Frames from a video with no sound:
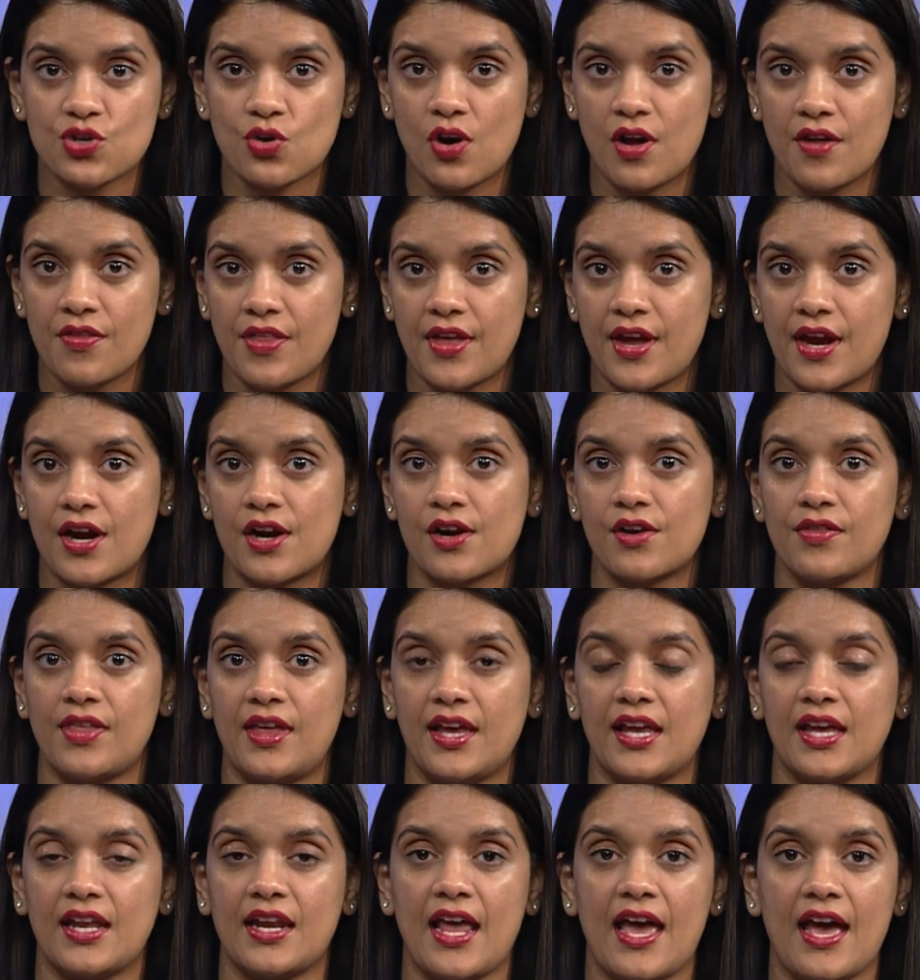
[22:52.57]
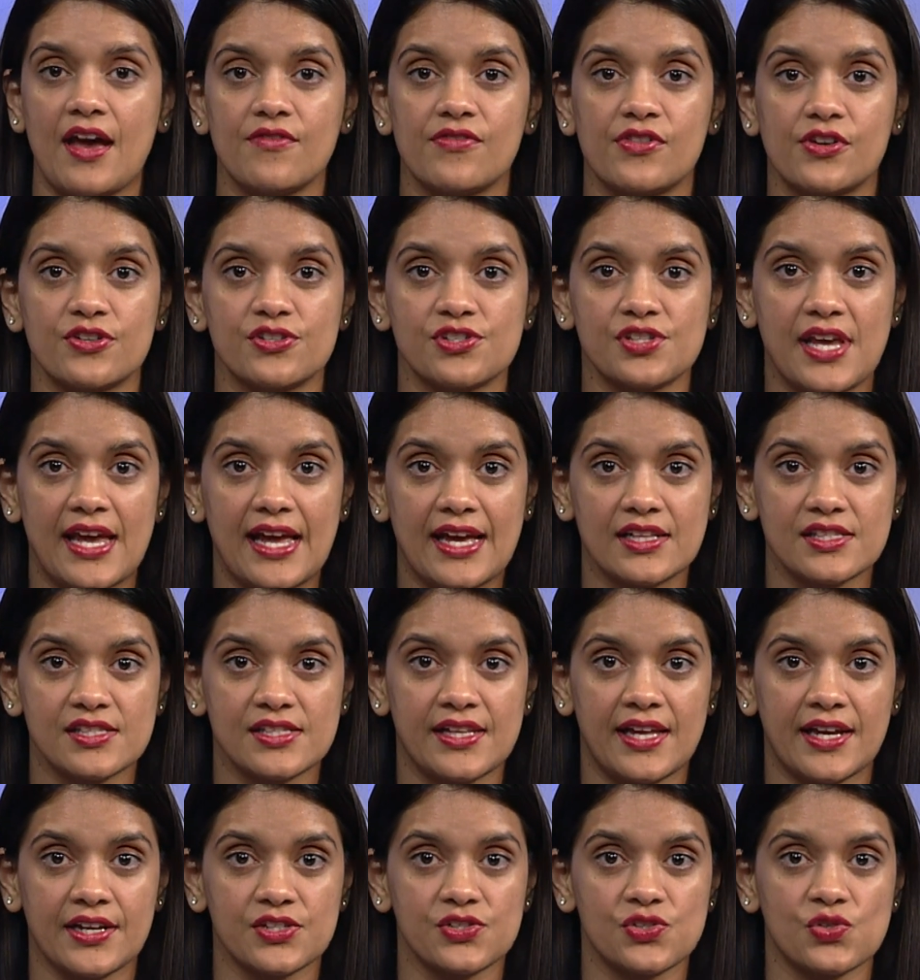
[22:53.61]
drawn there. They can have their scans
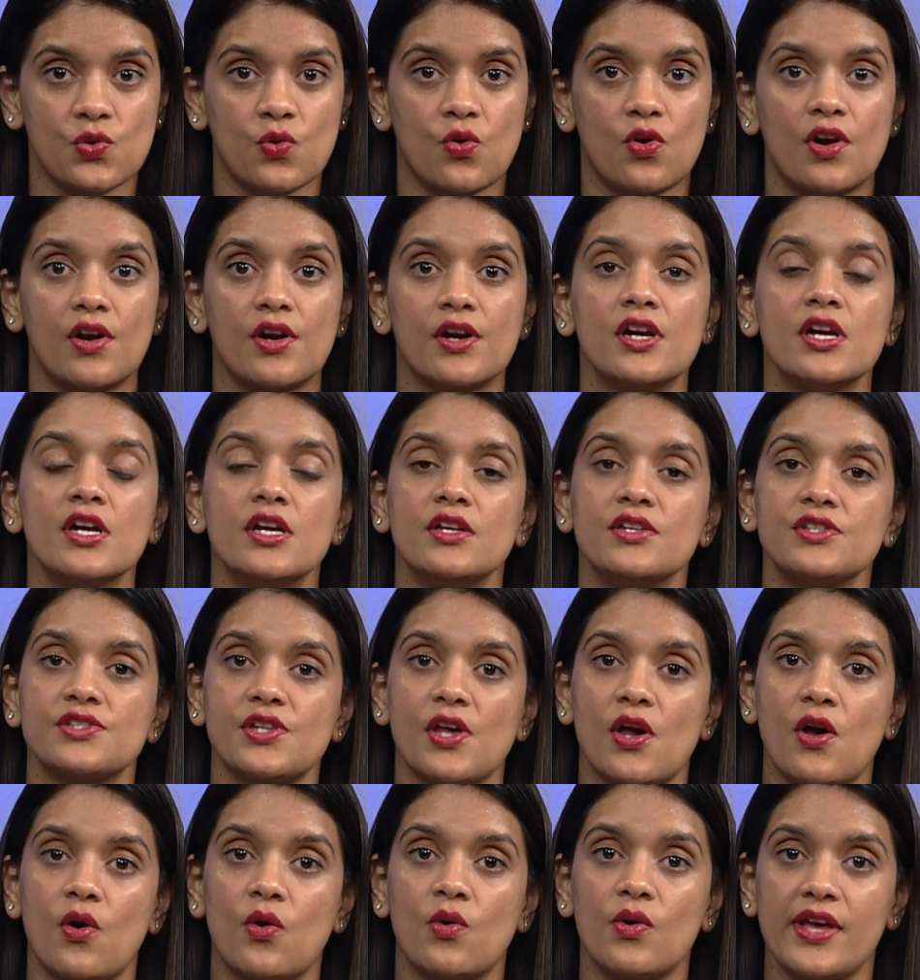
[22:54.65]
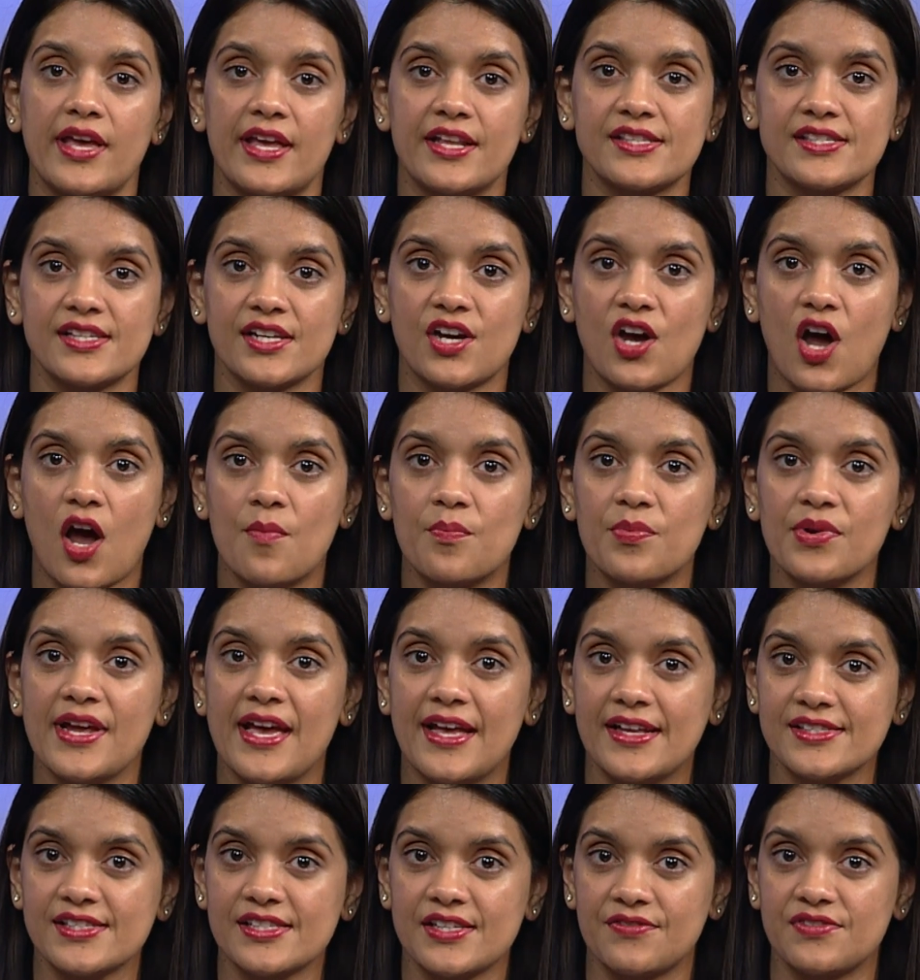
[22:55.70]
next door. So it's a
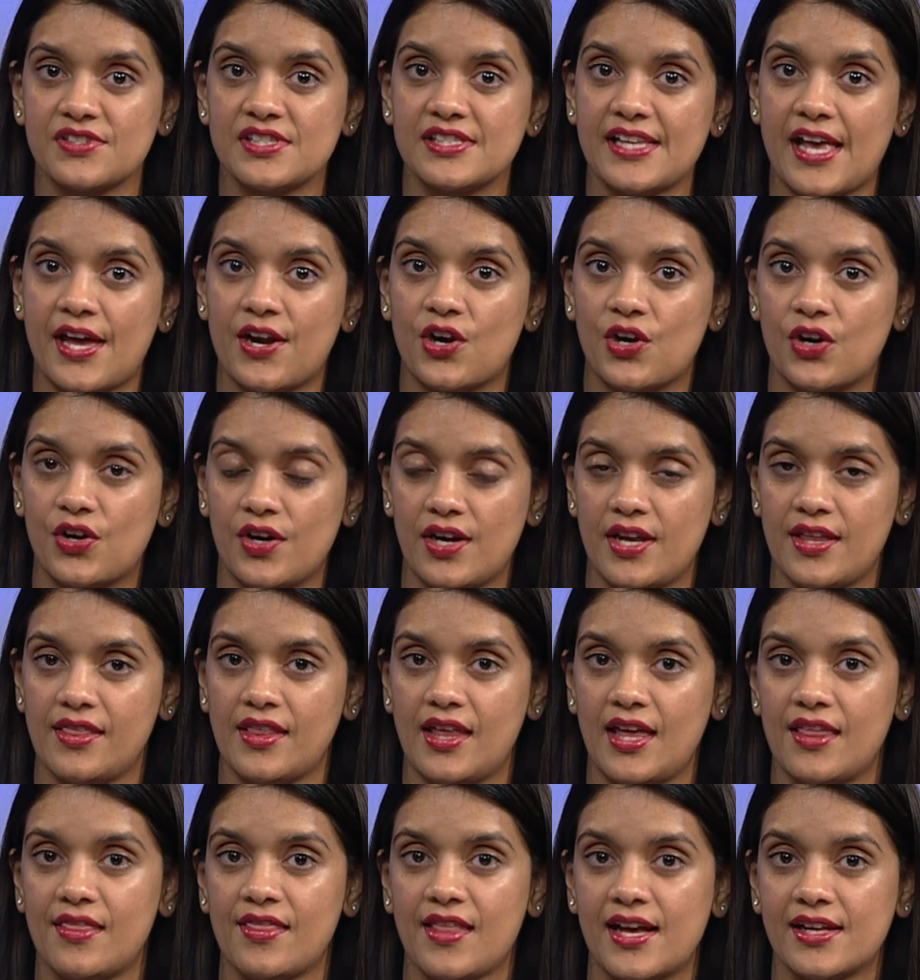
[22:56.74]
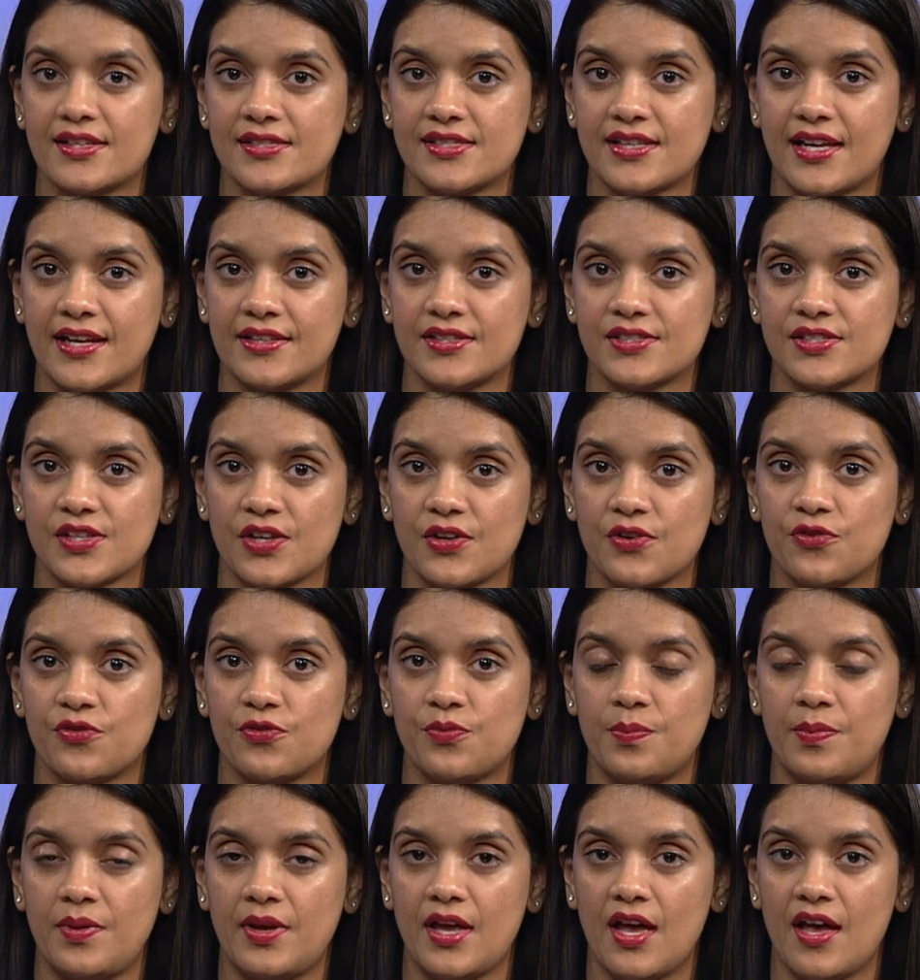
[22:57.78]
comprehensive center in, in that sense of,
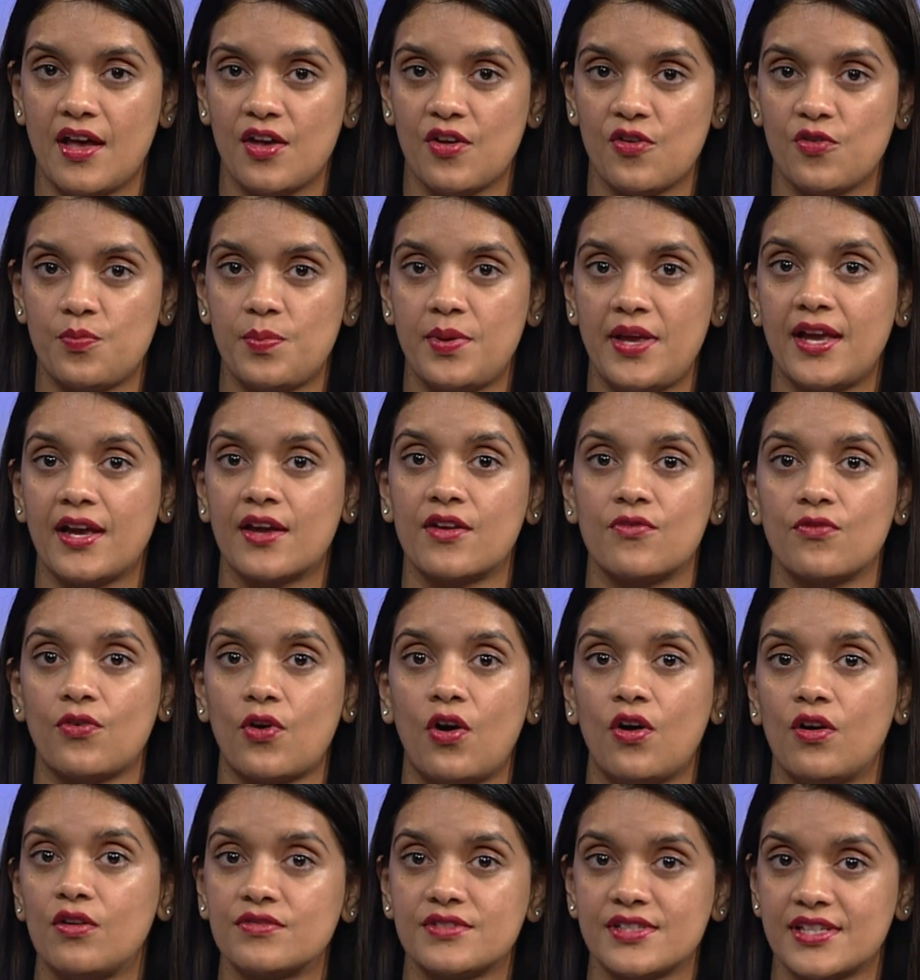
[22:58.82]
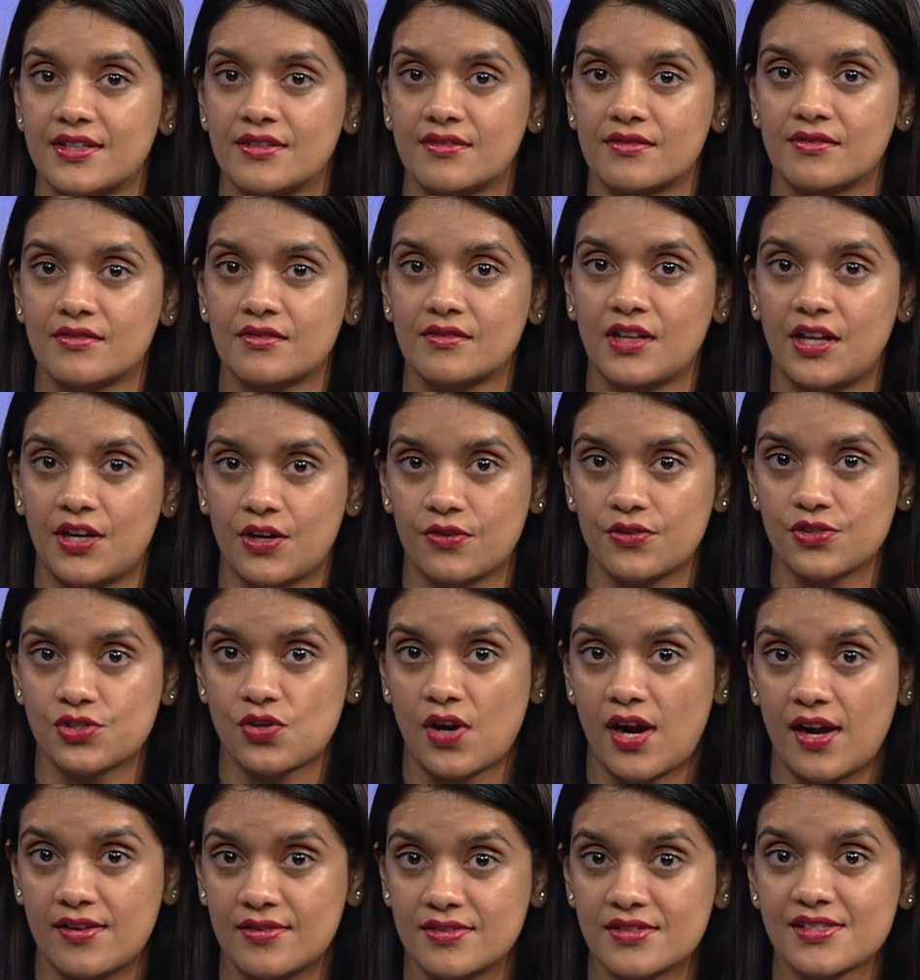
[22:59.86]
of being involved in clinical
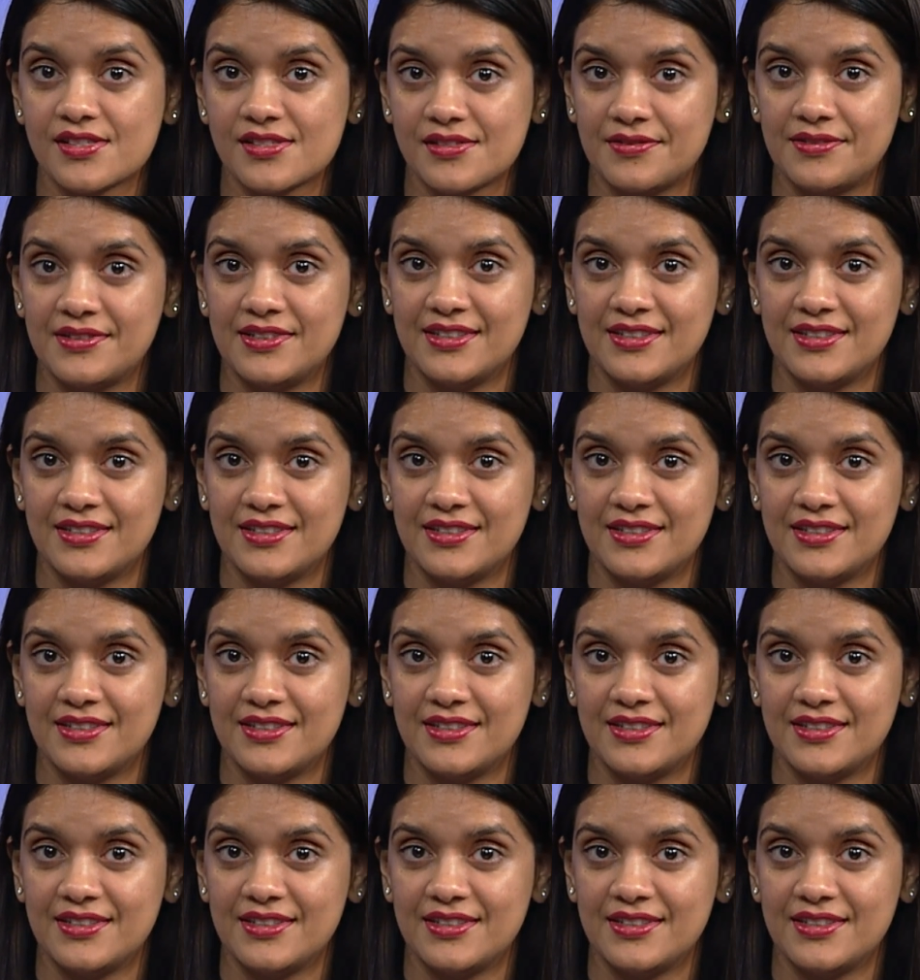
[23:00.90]
trials.